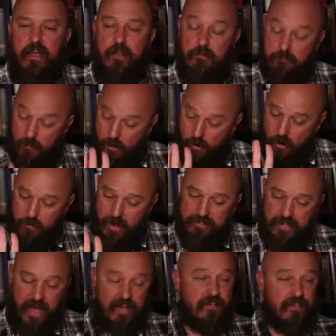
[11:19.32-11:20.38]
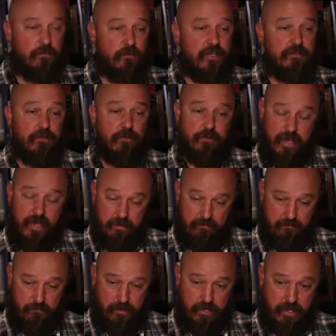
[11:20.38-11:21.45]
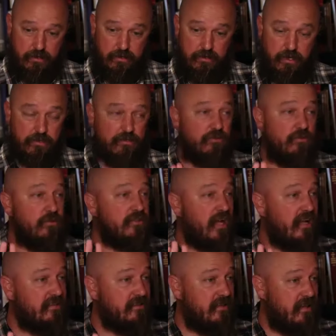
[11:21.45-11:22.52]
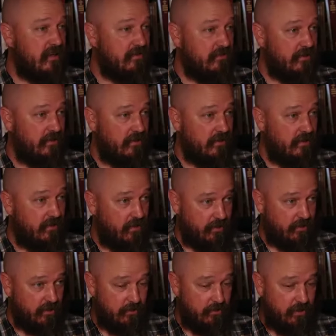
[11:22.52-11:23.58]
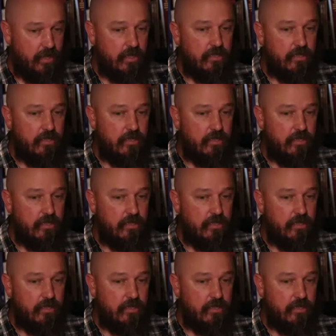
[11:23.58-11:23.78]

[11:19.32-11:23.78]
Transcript: And all my dad said was, okay, well, there's two sides to every argument.